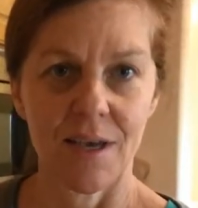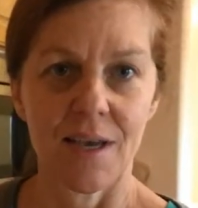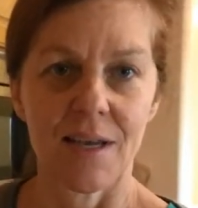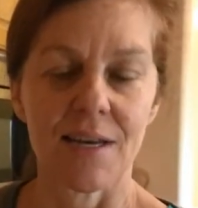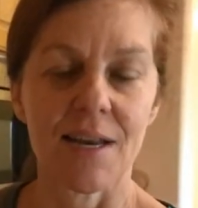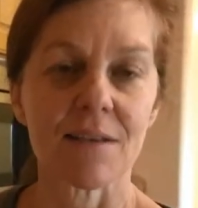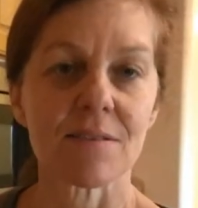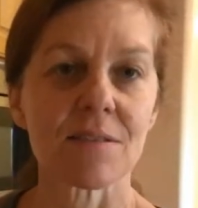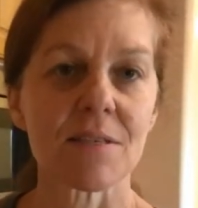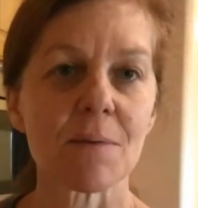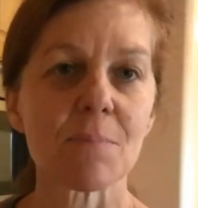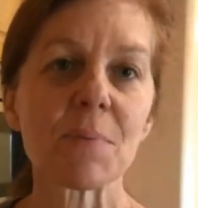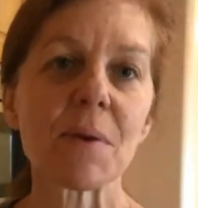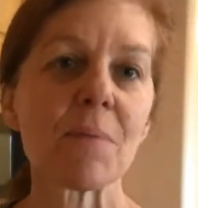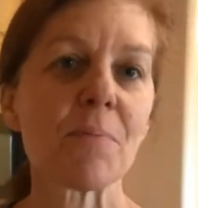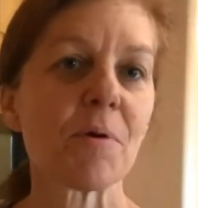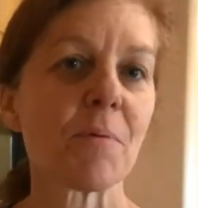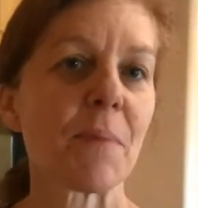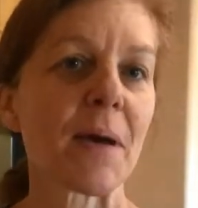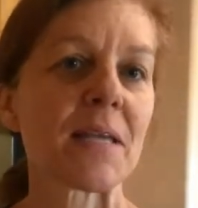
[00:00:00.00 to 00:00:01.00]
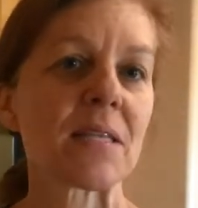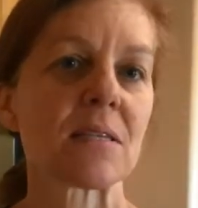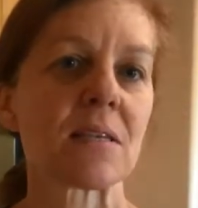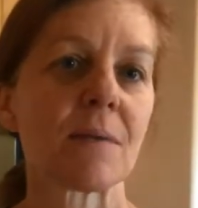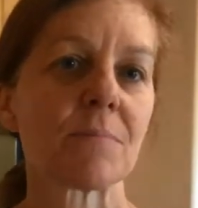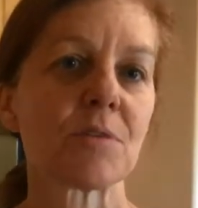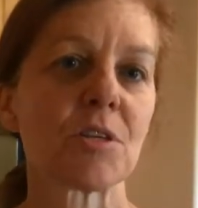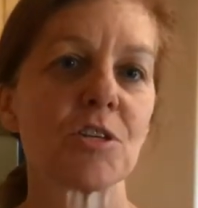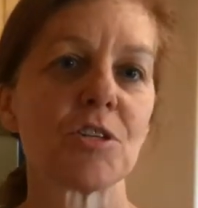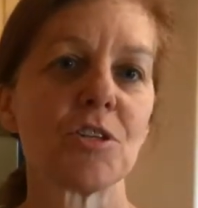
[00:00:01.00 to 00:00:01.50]
Now some people might
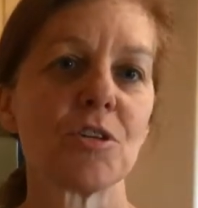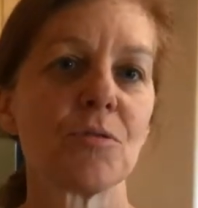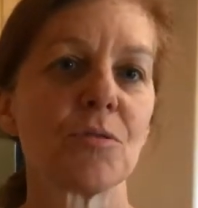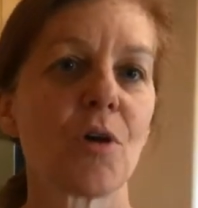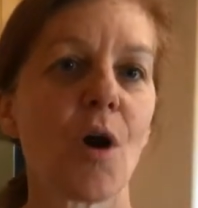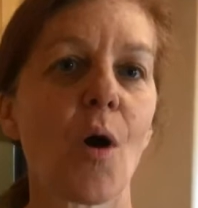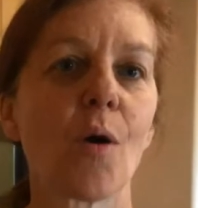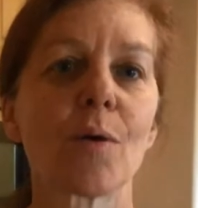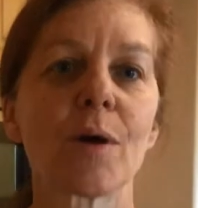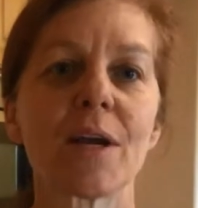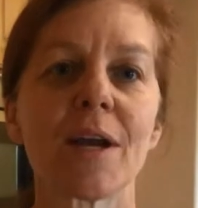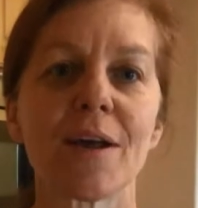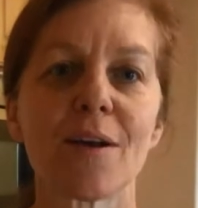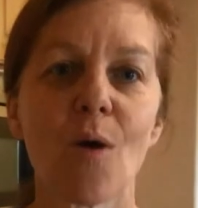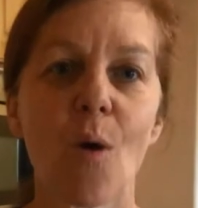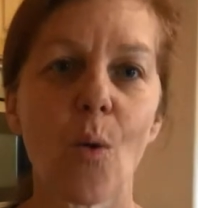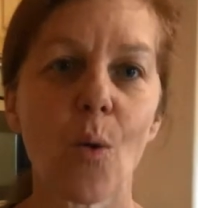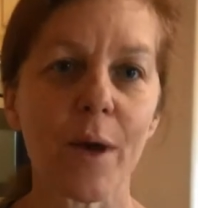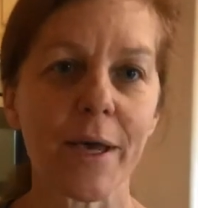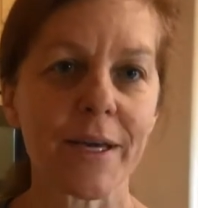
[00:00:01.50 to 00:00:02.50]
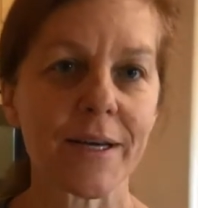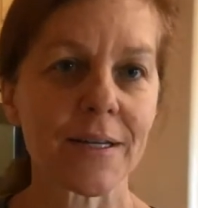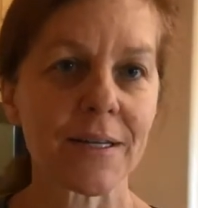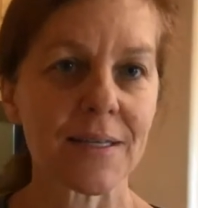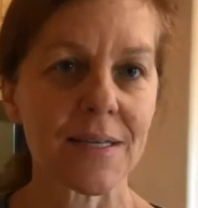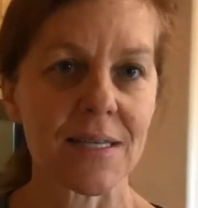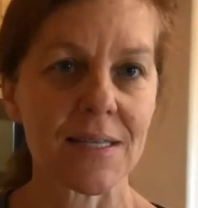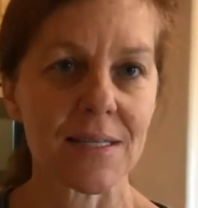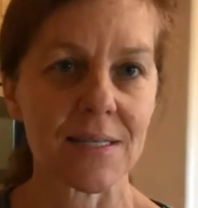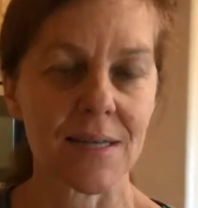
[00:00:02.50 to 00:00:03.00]
substitute coconut oil
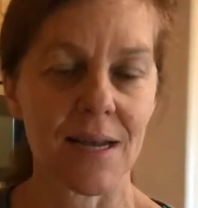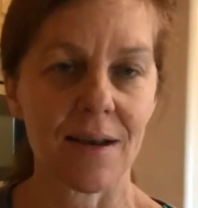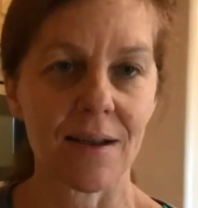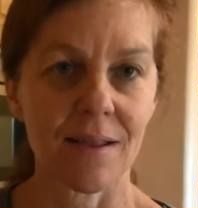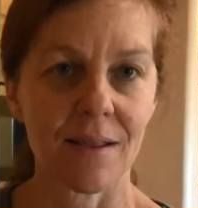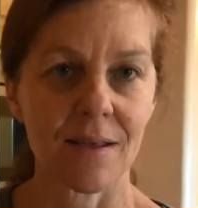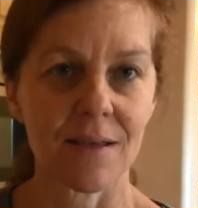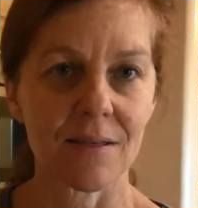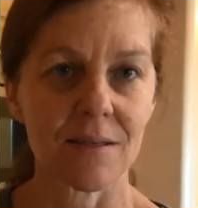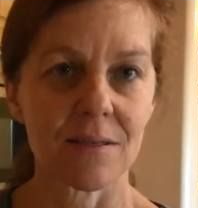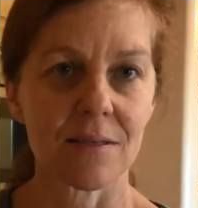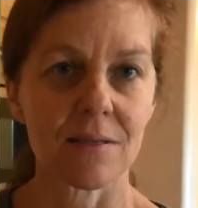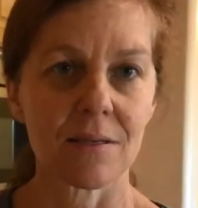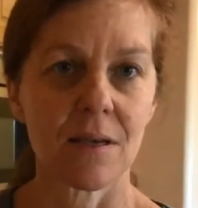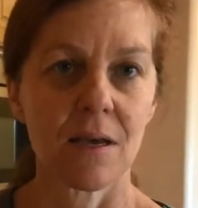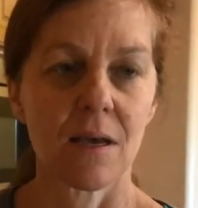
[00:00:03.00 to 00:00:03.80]
instead of this